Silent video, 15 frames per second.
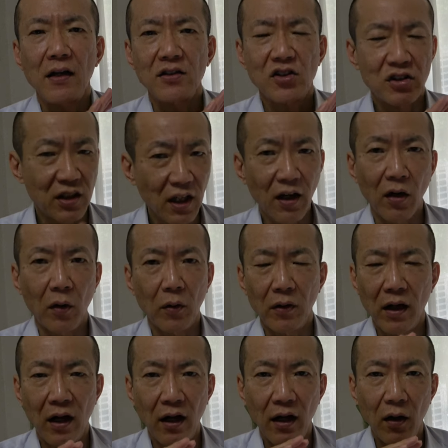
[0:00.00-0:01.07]
still
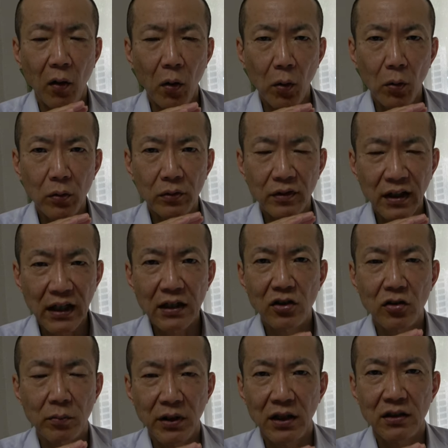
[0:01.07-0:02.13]
all need
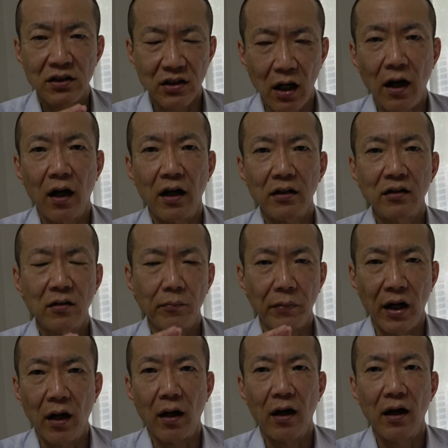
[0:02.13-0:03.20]
to be signed
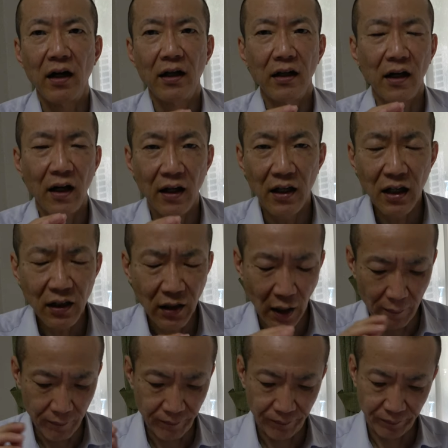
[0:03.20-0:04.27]
by inkan.